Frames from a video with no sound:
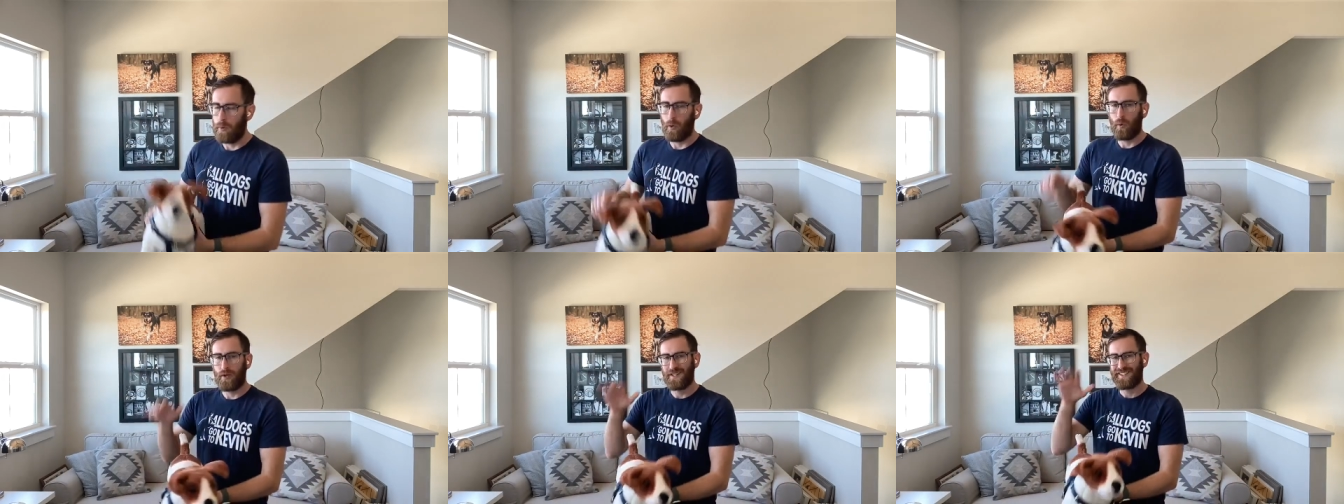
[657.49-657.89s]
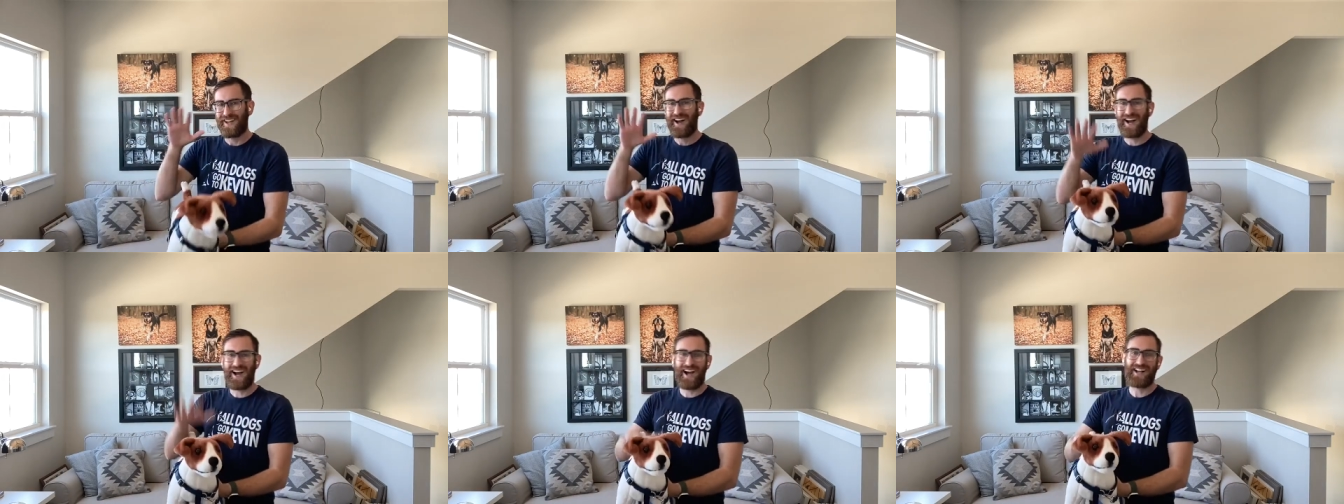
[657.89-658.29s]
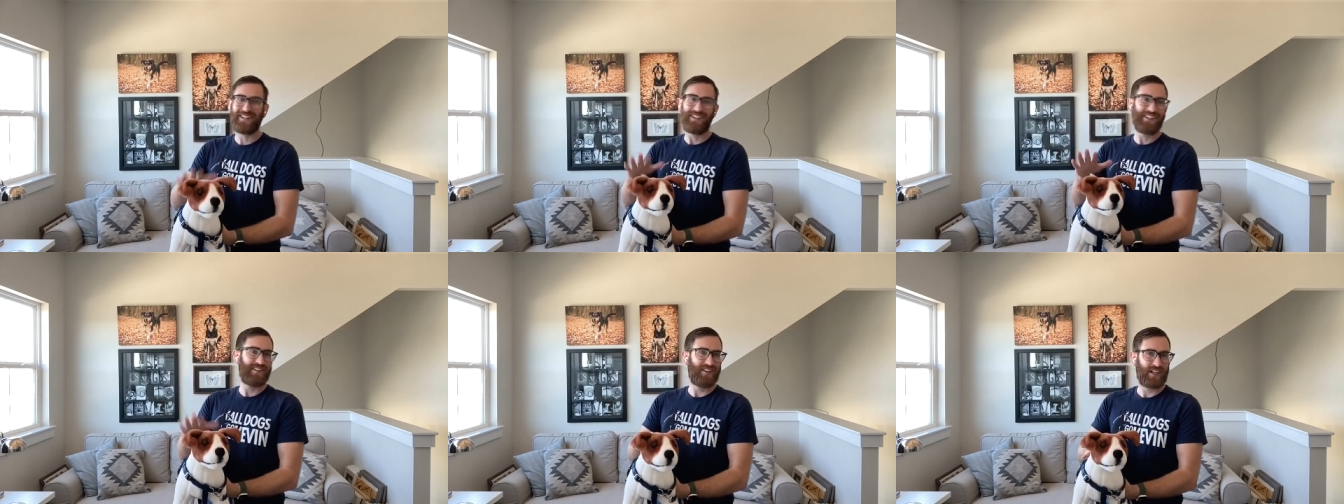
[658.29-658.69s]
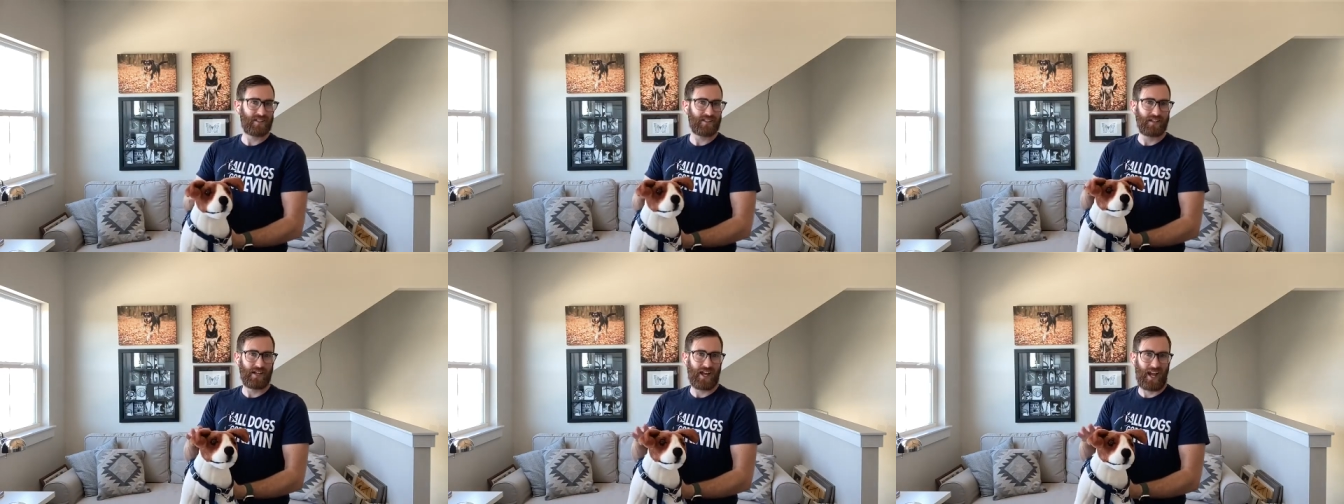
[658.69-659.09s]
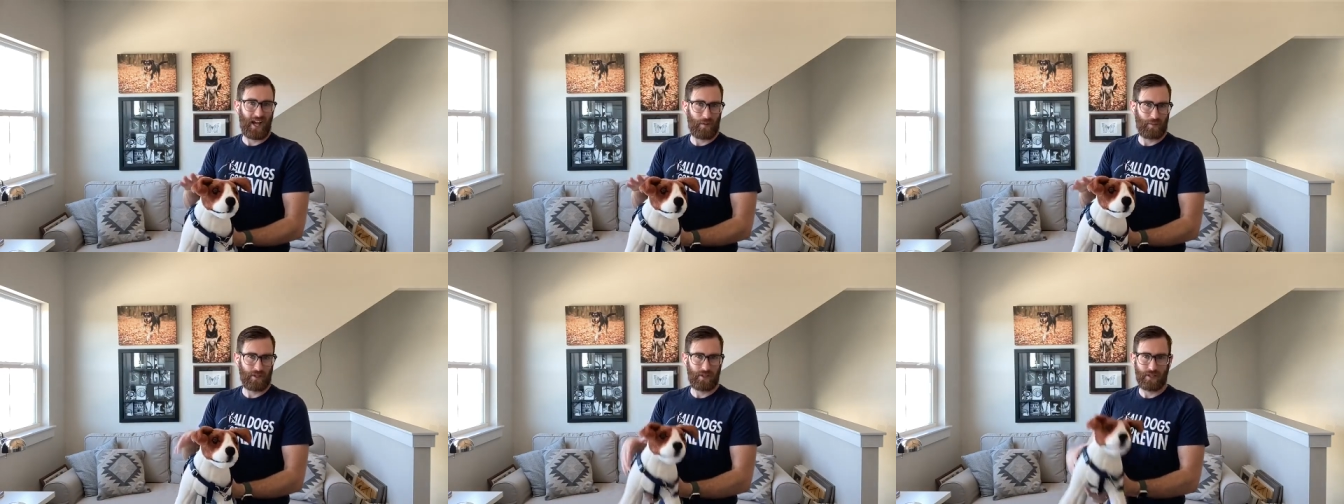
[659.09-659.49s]
But what is highly likely to
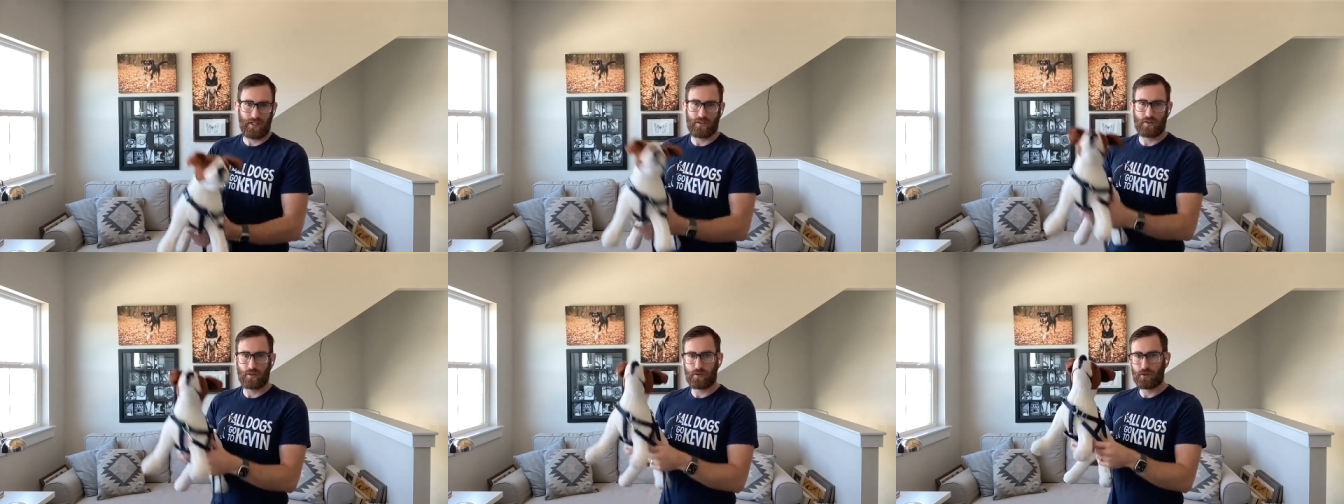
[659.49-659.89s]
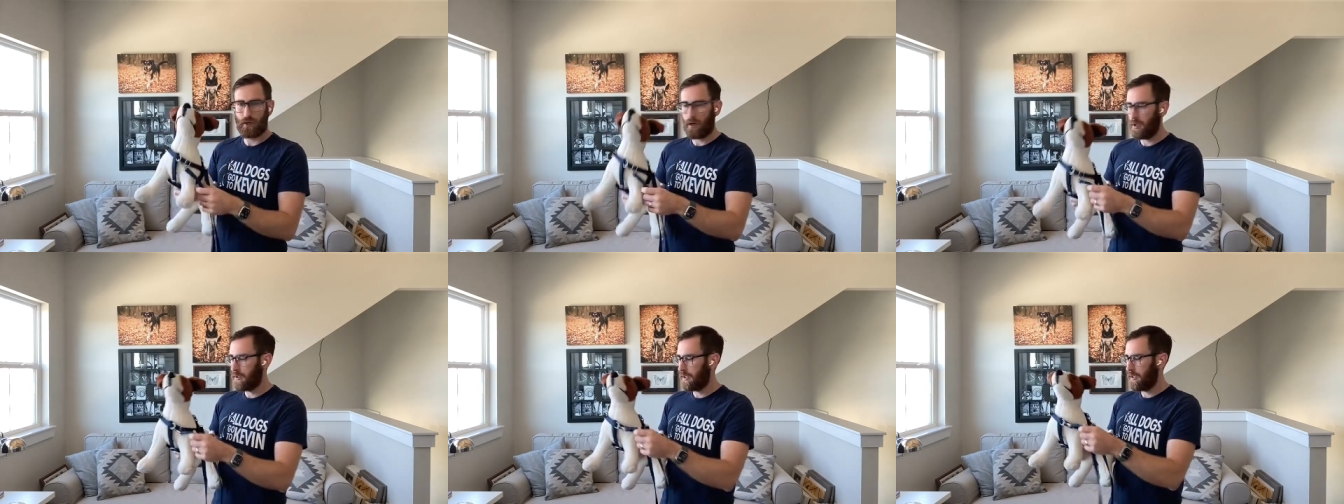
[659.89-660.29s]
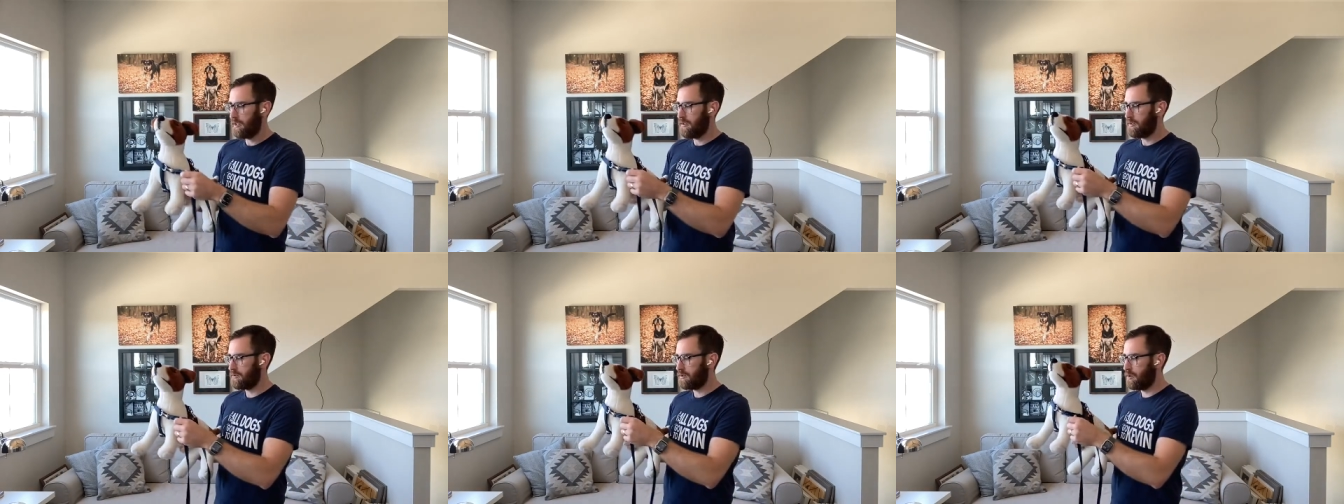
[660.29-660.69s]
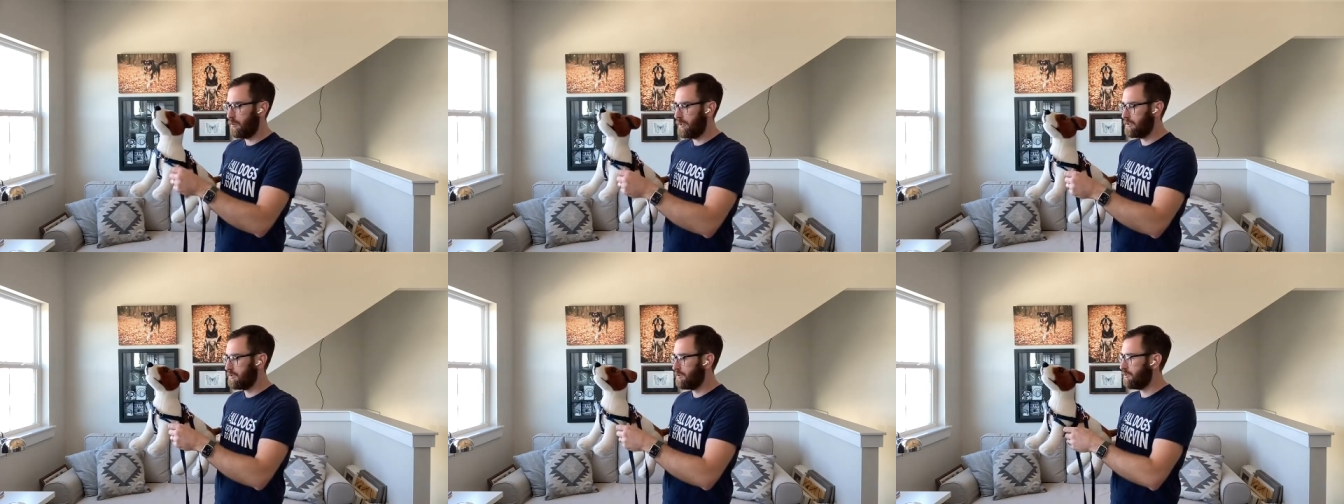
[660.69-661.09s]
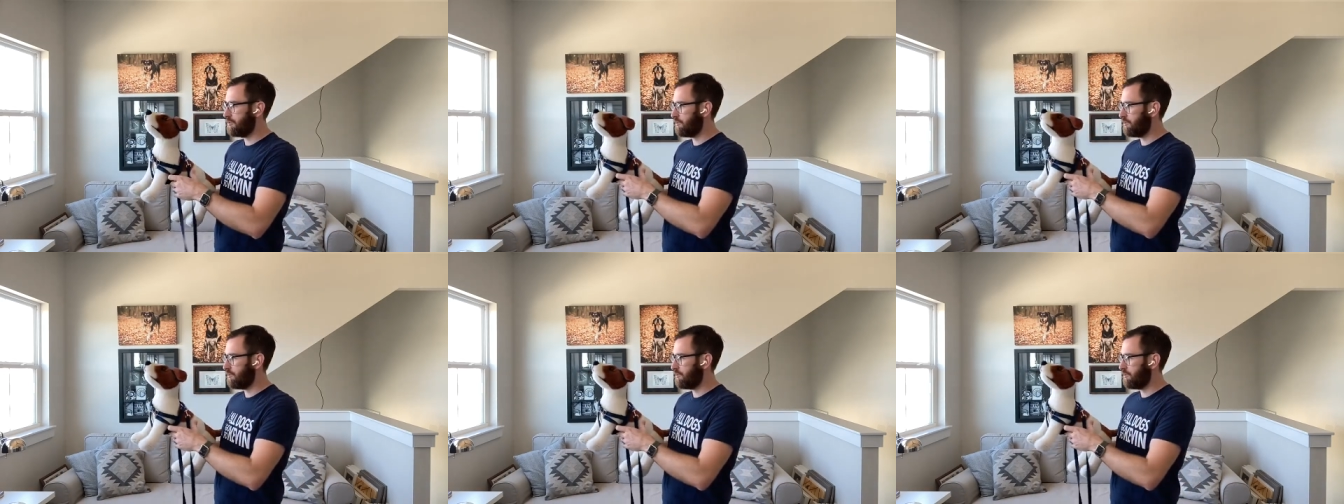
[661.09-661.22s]
happen is your dog is going